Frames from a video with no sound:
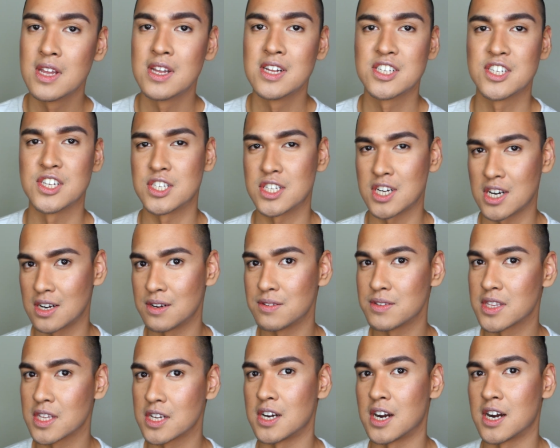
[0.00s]
So starting
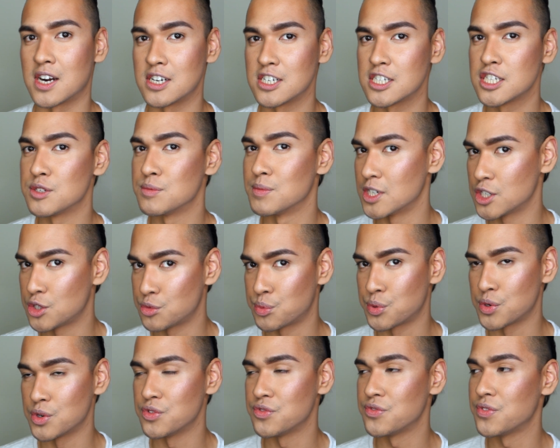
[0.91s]
with the NARS Smudge
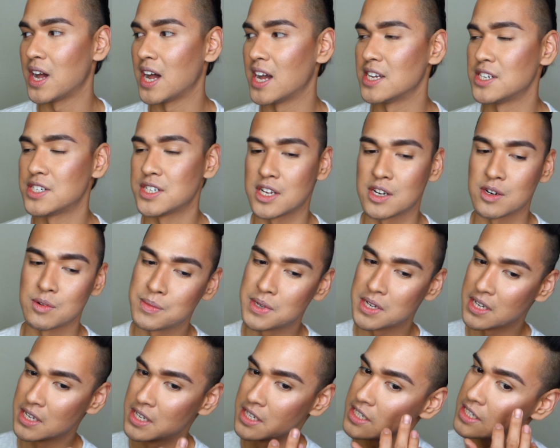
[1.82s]
Proof eyeshadow
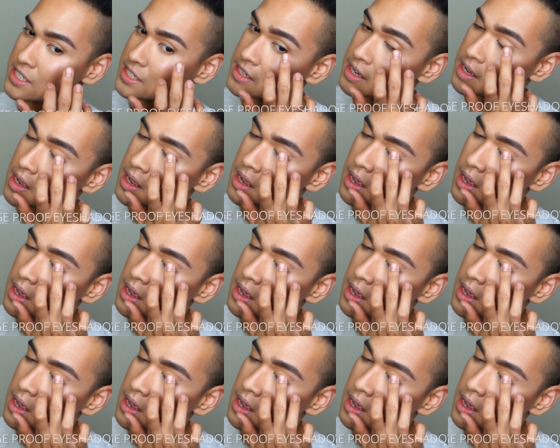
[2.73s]
base,